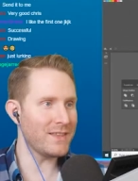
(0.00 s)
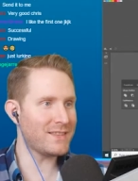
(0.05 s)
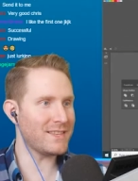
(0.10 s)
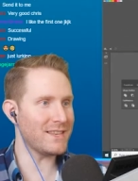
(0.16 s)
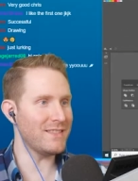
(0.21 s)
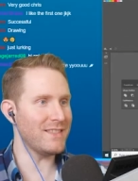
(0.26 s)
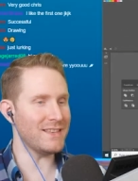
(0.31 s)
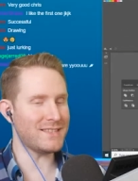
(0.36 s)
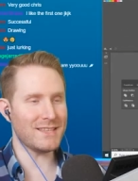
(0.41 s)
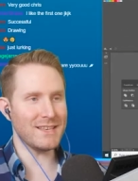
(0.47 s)

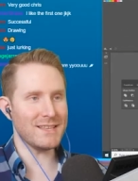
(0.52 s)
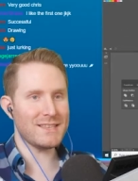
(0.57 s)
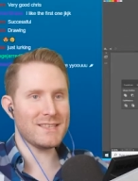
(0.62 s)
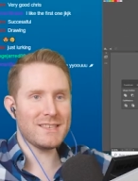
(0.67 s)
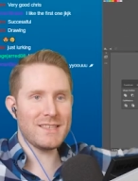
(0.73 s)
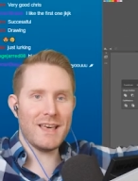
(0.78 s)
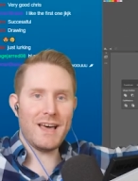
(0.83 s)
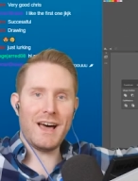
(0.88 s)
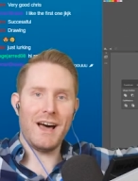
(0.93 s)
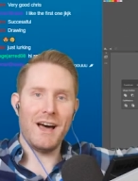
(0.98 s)
is
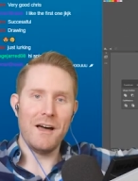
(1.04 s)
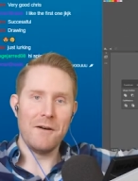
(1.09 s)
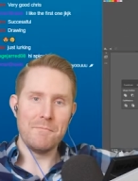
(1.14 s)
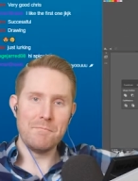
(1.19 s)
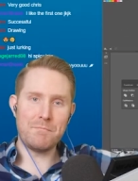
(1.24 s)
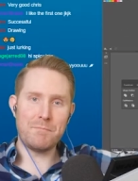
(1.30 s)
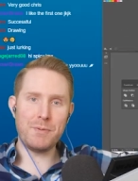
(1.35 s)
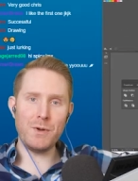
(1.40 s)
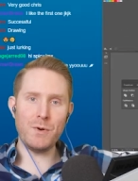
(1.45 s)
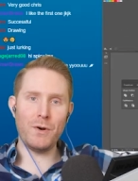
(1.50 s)
the
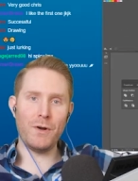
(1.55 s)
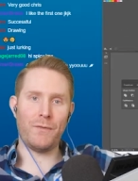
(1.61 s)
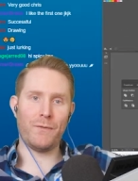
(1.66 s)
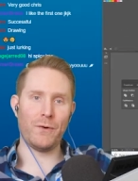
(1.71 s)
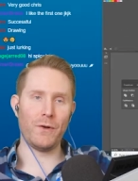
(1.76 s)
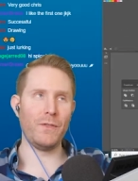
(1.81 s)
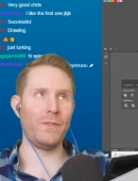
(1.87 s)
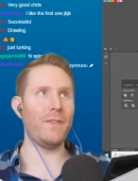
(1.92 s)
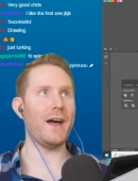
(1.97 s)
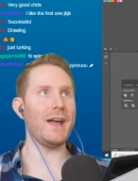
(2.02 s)

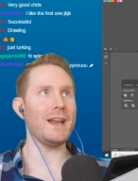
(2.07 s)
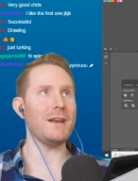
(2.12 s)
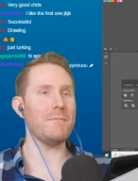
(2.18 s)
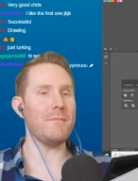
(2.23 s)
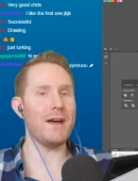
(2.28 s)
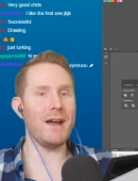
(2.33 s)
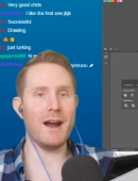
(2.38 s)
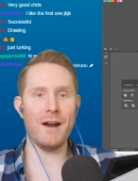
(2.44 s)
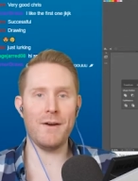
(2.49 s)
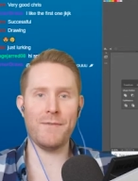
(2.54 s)
beautiful
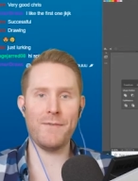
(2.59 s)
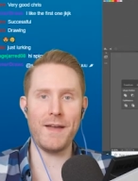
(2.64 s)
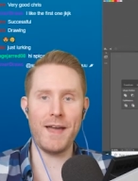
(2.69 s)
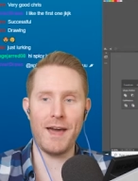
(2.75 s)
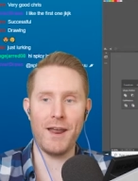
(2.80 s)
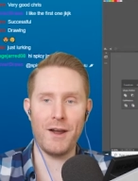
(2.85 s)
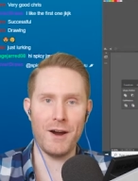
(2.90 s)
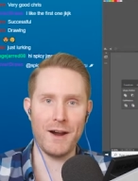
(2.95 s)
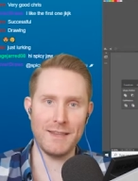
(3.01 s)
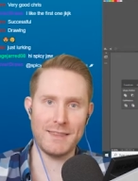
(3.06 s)
nightmare
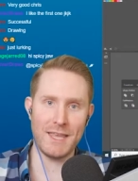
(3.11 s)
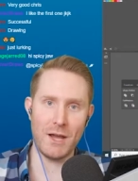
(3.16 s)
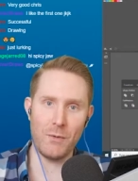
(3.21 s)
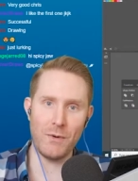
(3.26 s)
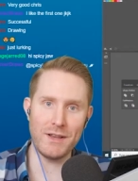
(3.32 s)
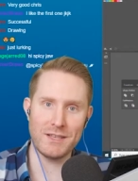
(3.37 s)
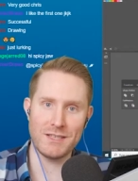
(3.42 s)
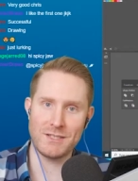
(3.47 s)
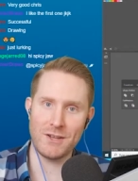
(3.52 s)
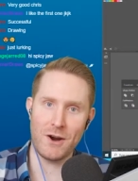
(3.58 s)
fan art that
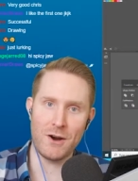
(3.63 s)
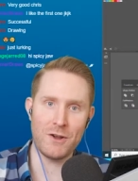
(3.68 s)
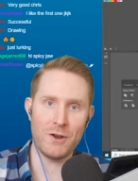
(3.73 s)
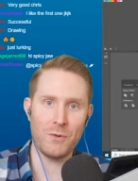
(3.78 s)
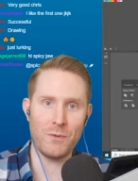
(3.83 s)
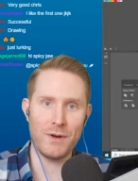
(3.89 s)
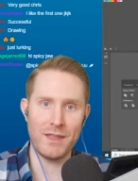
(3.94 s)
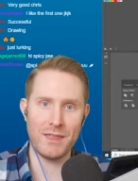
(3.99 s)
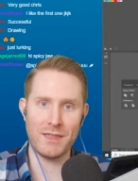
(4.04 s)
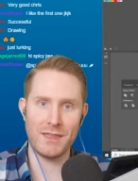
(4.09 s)
we started
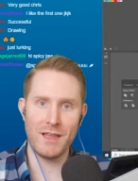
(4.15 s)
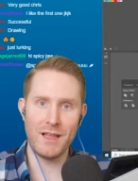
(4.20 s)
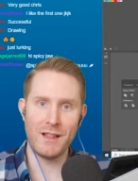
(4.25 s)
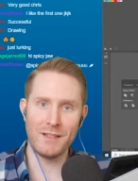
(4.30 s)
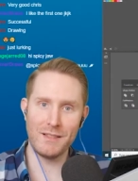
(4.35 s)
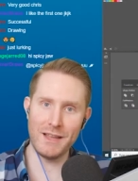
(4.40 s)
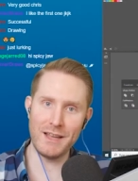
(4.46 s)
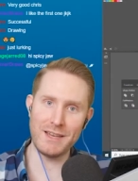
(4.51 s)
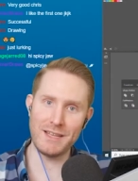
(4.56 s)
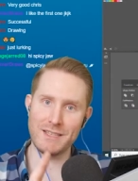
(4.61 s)
with,
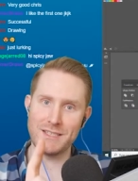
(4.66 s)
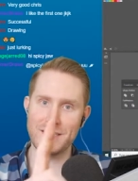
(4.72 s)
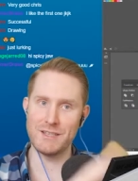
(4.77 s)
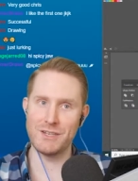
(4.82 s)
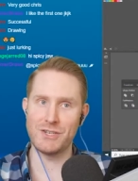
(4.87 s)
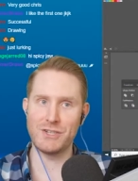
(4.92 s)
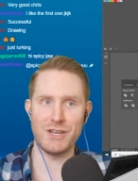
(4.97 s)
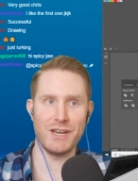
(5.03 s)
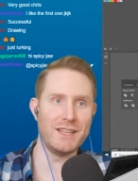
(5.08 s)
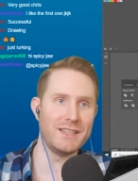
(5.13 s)
ladies and
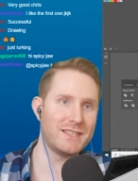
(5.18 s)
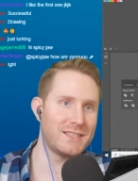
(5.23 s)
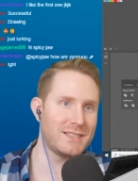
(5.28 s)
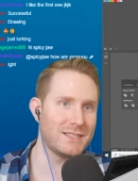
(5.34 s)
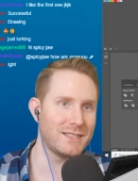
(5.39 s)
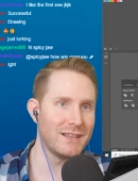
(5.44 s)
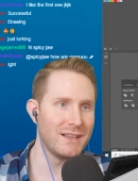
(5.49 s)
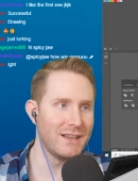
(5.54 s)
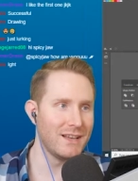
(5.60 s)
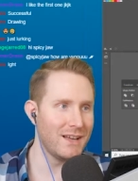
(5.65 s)

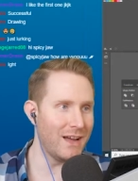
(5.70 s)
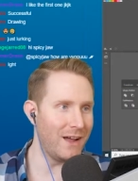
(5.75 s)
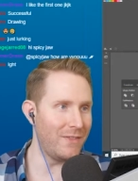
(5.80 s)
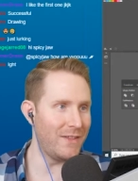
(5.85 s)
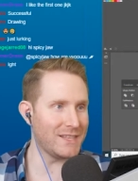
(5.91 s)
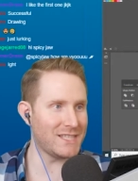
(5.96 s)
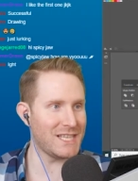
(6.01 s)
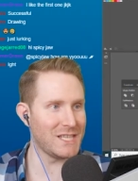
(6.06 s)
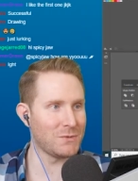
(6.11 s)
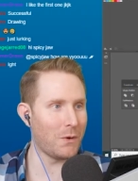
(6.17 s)
gents. And
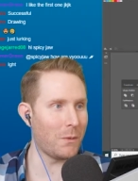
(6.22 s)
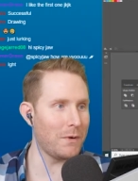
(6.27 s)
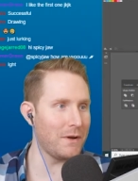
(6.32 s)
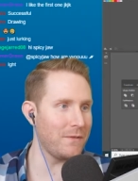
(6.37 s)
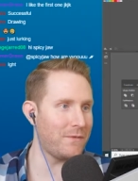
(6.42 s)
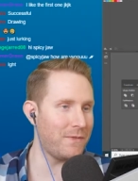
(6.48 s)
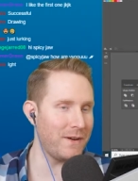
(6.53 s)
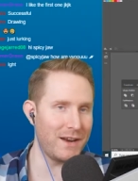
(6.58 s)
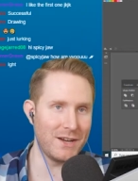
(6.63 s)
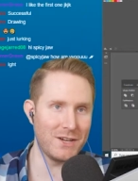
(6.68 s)
this is what we
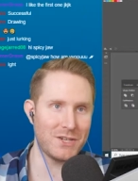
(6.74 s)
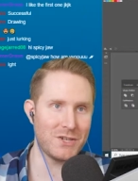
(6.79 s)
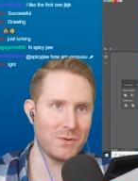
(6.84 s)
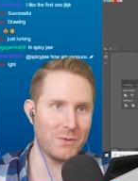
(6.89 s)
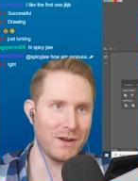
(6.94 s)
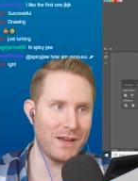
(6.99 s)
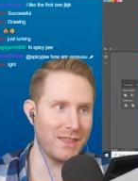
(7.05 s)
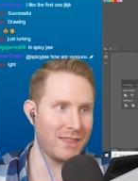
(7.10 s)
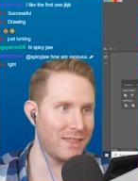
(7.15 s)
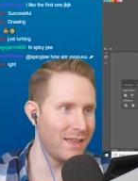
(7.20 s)
finished
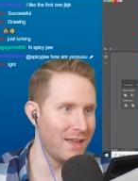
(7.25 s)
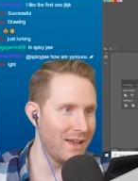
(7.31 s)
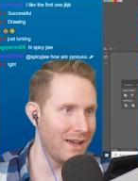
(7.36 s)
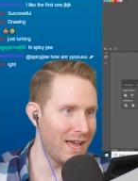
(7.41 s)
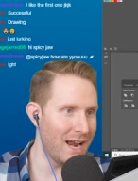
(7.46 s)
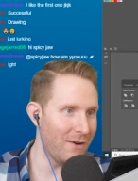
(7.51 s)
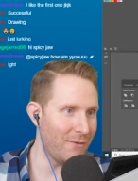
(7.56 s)
with. And if we